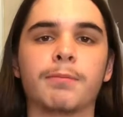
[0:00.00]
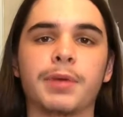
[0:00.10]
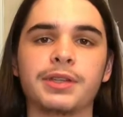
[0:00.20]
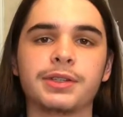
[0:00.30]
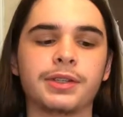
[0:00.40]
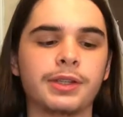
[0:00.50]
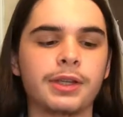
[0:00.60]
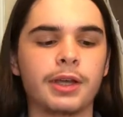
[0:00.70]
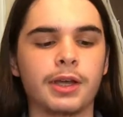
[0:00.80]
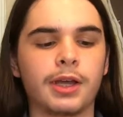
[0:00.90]

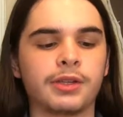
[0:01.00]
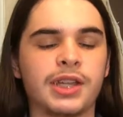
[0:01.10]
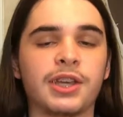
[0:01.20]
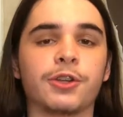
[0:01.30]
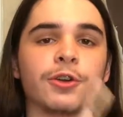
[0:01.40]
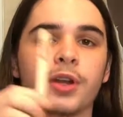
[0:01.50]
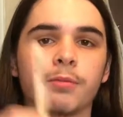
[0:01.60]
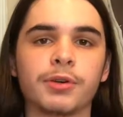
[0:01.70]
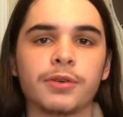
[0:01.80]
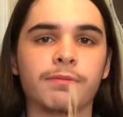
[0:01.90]
Basically, take your
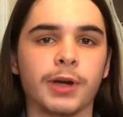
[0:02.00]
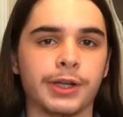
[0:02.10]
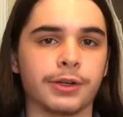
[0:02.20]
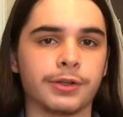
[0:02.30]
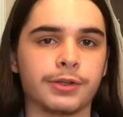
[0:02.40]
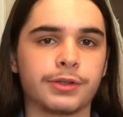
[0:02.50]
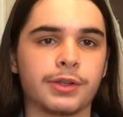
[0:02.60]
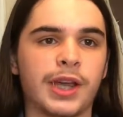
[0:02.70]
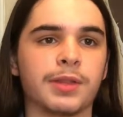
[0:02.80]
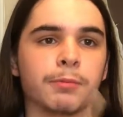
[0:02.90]
number of miners
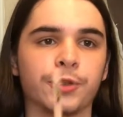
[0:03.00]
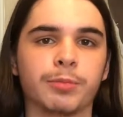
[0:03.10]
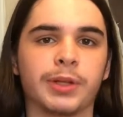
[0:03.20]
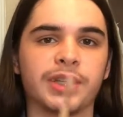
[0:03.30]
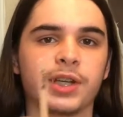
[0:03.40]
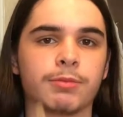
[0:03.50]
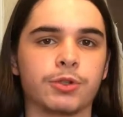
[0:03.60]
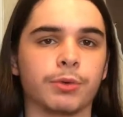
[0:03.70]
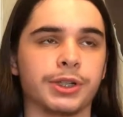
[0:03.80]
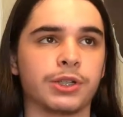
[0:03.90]
and then multiply it times
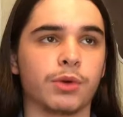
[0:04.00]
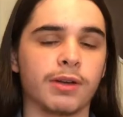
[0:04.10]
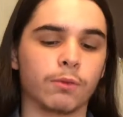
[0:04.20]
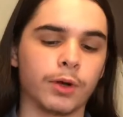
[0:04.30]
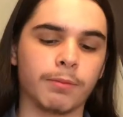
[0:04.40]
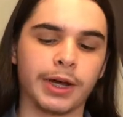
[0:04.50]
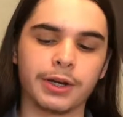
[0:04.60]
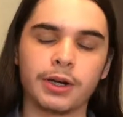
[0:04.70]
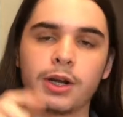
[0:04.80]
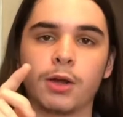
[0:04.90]
20. So I have 1
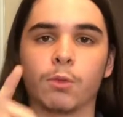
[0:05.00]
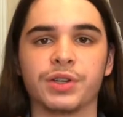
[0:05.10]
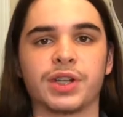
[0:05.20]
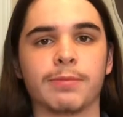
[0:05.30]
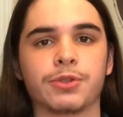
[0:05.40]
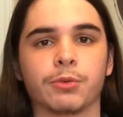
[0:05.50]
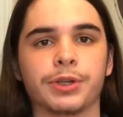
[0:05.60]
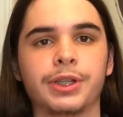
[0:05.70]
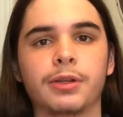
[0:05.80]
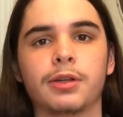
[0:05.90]
miner, 1 times
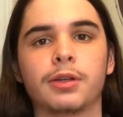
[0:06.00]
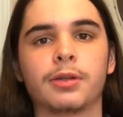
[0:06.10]
20,